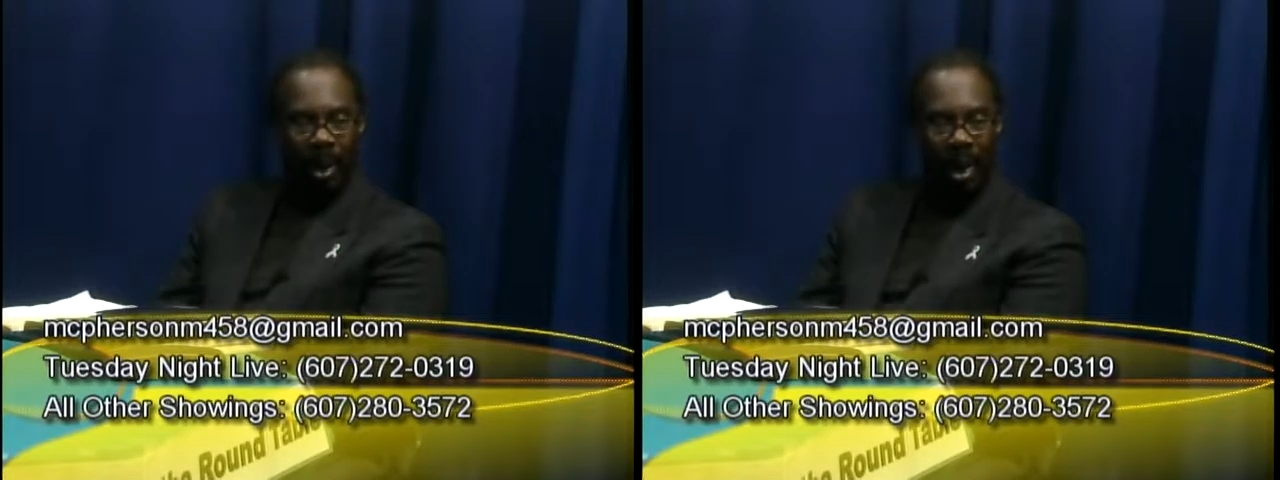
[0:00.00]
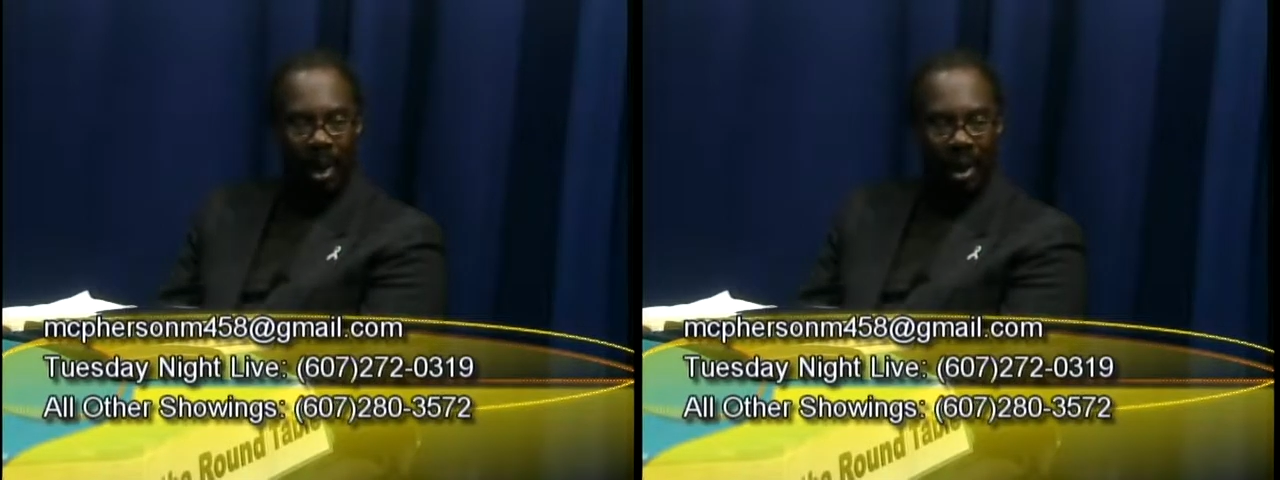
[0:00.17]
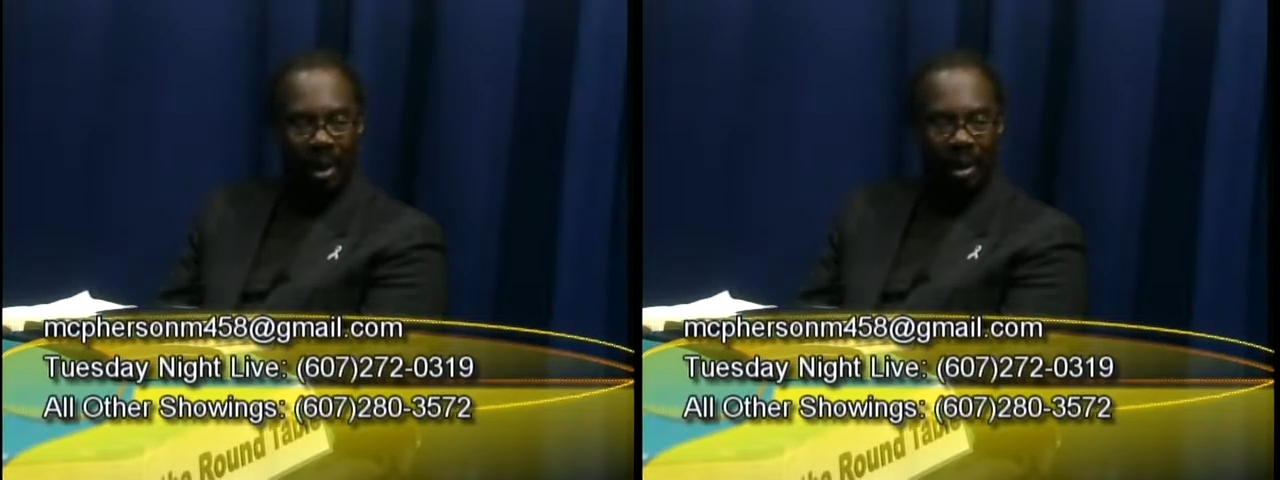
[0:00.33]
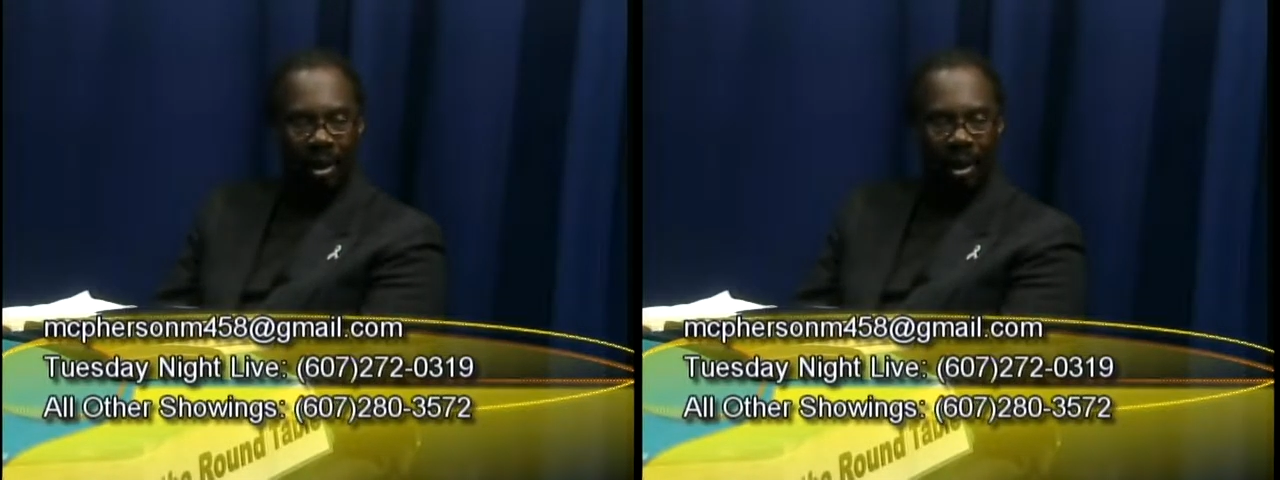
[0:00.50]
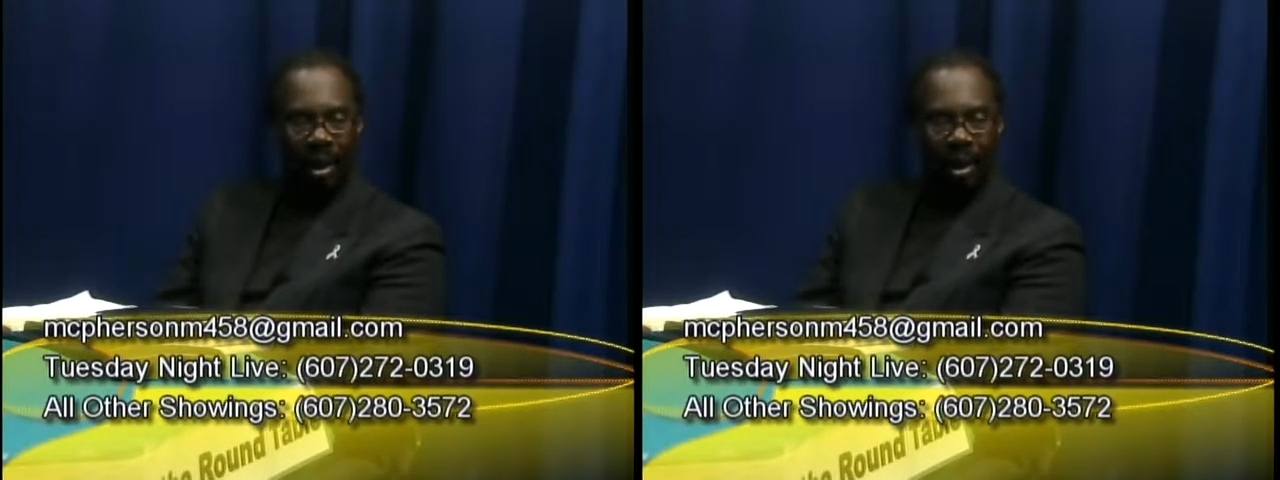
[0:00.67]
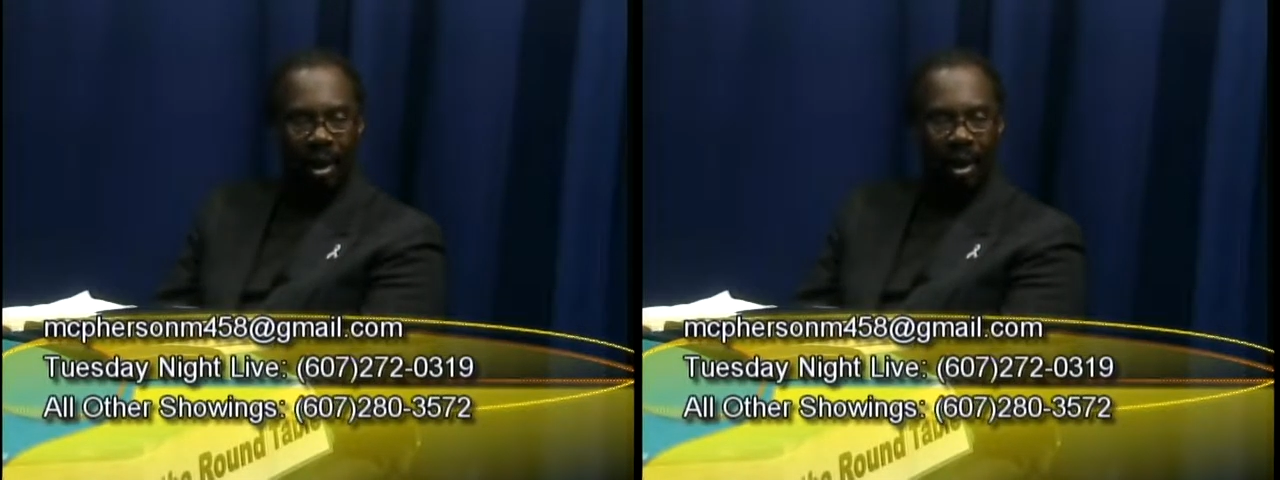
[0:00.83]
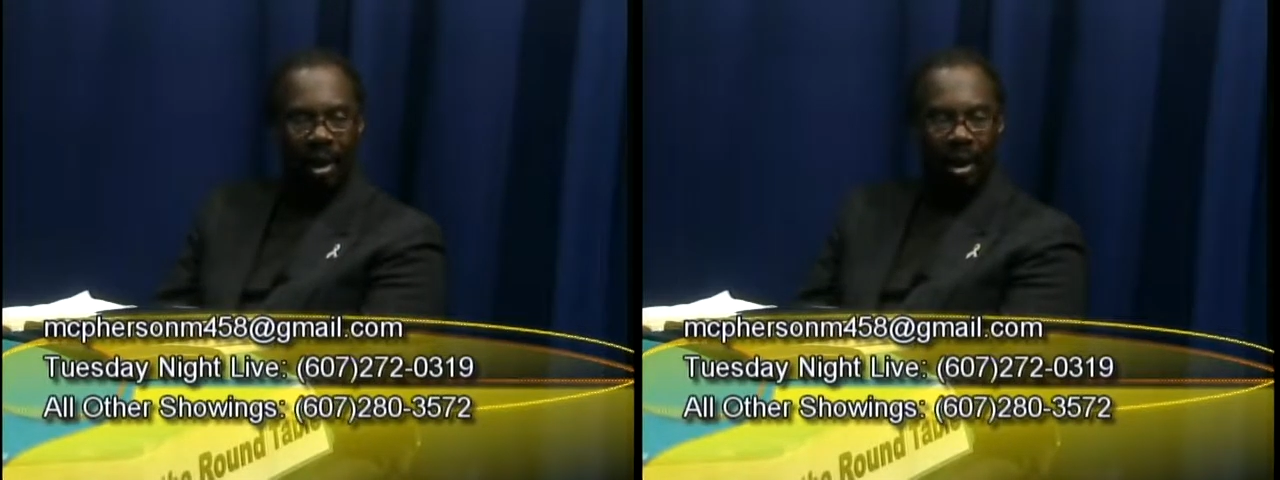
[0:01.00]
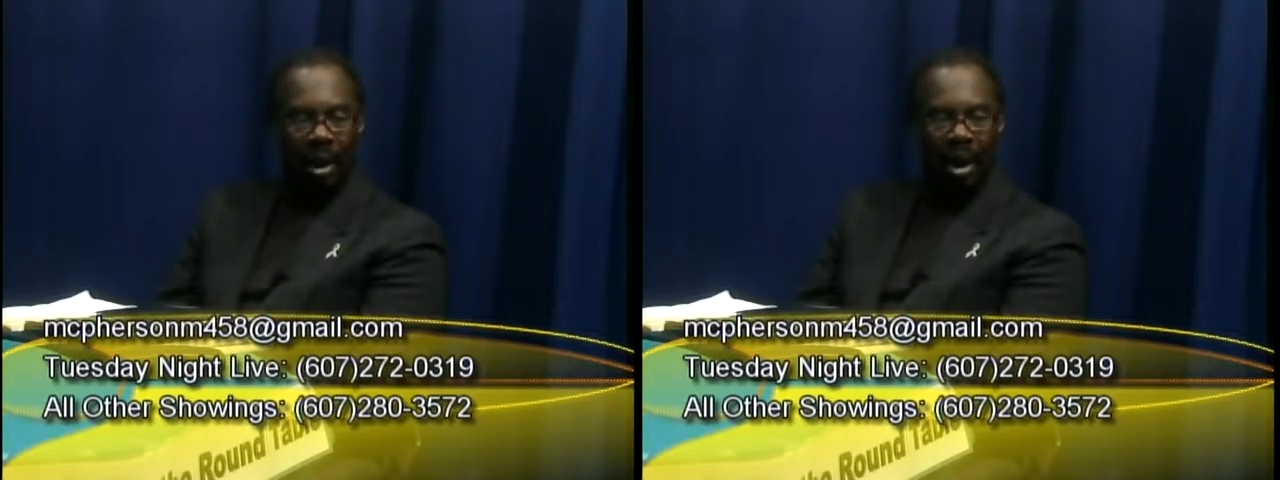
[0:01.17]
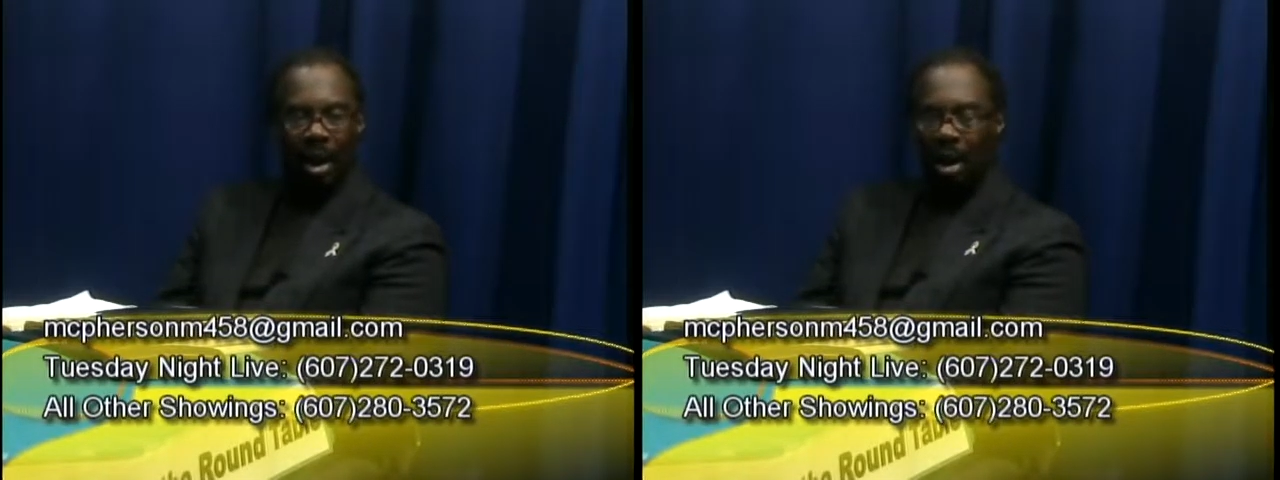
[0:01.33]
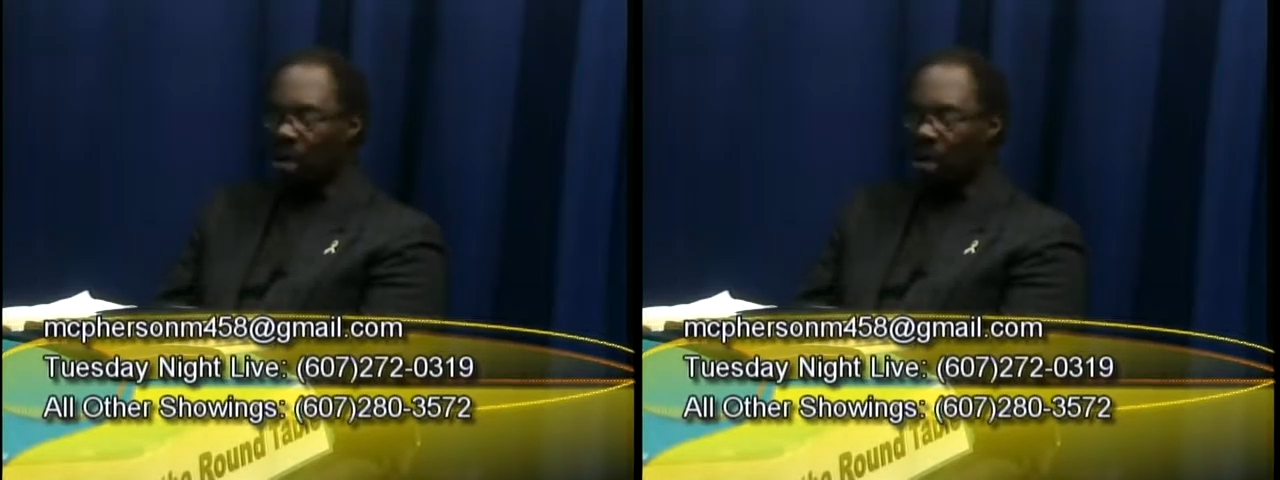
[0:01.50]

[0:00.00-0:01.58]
mean? Look